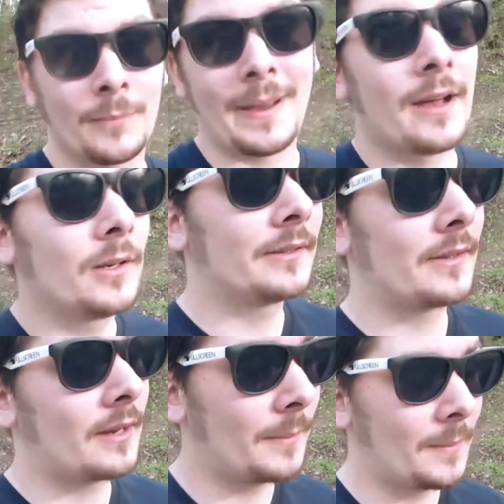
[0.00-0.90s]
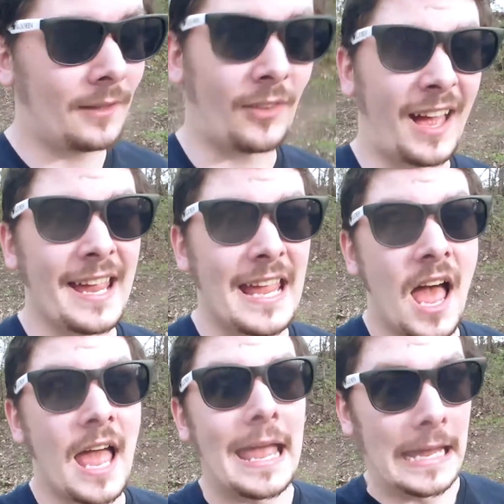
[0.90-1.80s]
my own entertainment because I
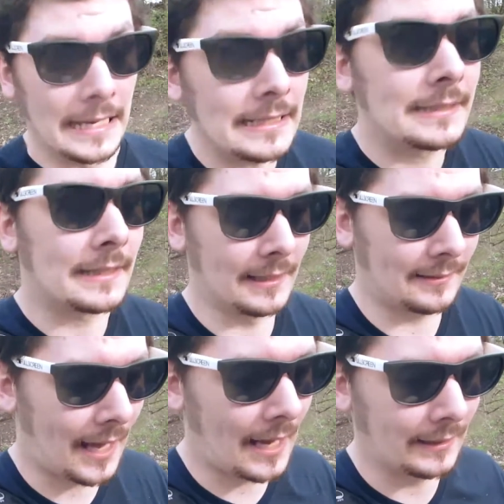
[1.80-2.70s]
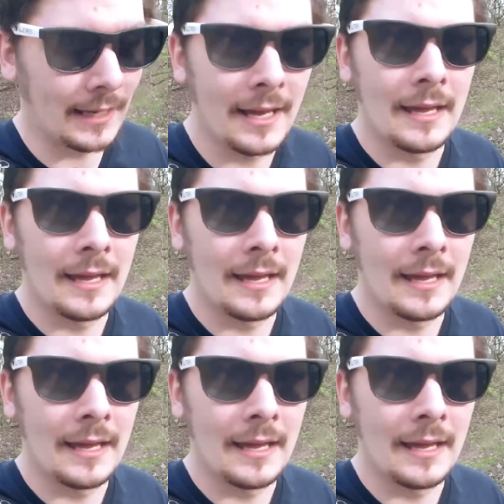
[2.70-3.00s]
hate this height. My